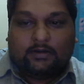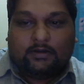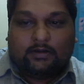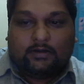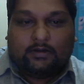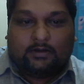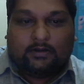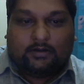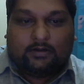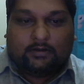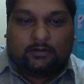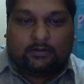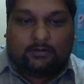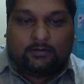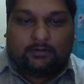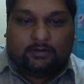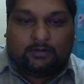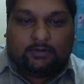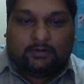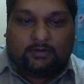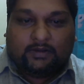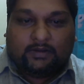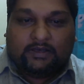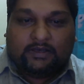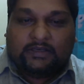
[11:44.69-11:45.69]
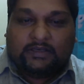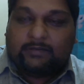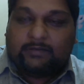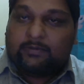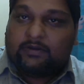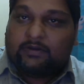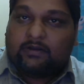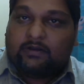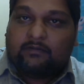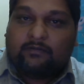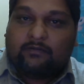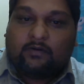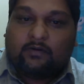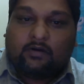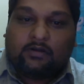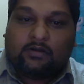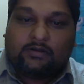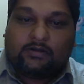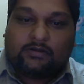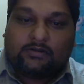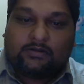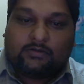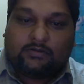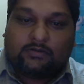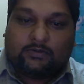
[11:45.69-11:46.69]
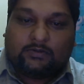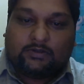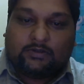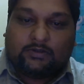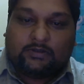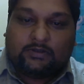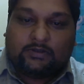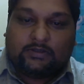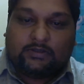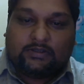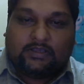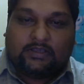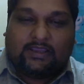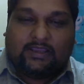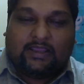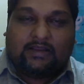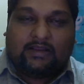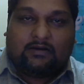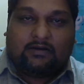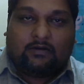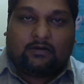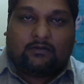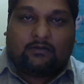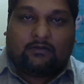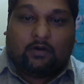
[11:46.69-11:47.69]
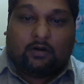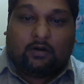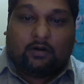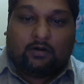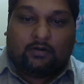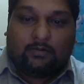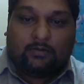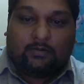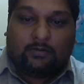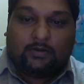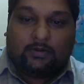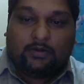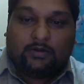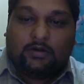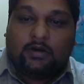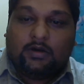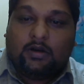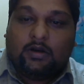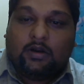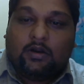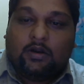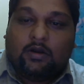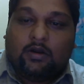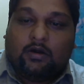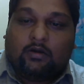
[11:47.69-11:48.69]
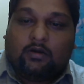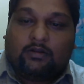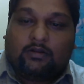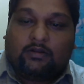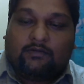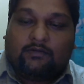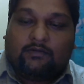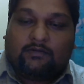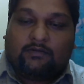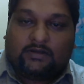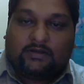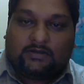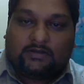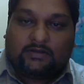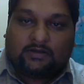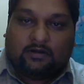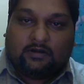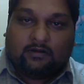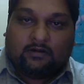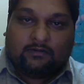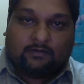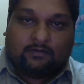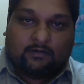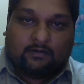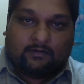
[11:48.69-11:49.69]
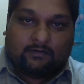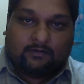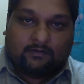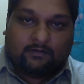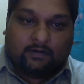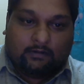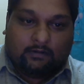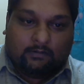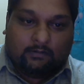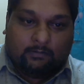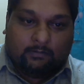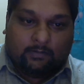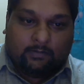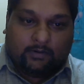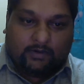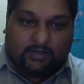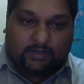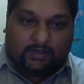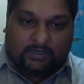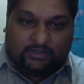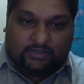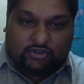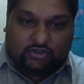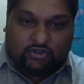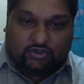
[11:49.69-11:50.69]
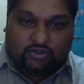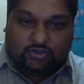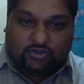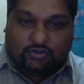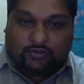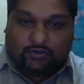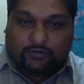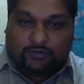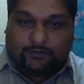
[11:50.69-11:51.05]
Diwali typically falls towards the end of October or the first half of November each year.